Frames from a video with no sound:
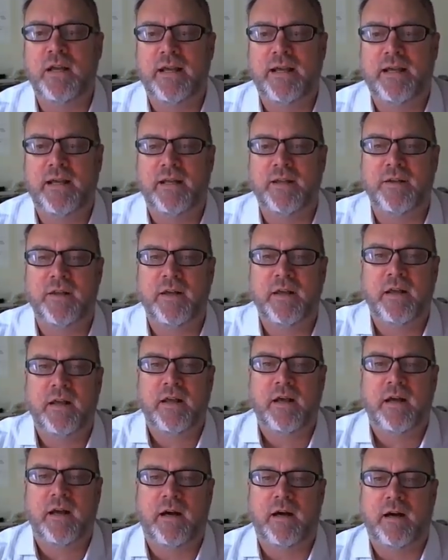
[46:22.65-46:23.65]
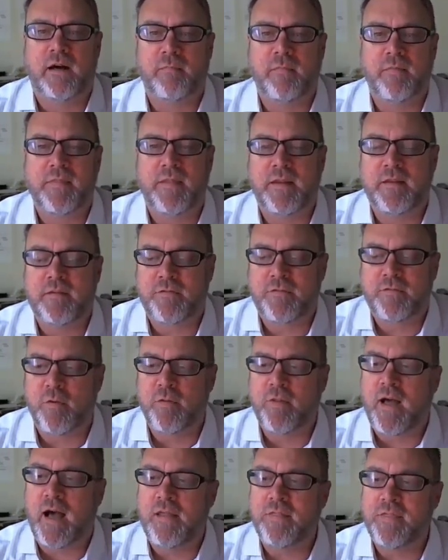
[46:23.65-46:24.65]
And
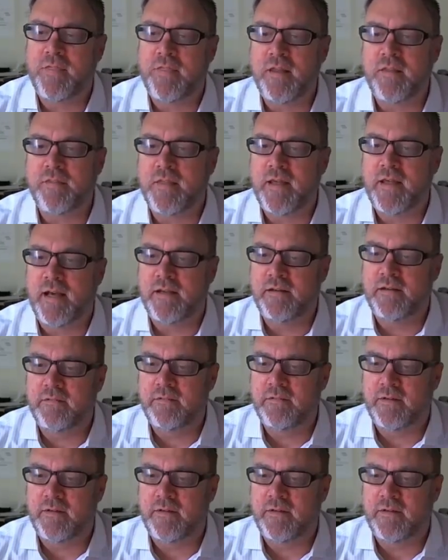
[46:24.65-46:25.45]
so I think that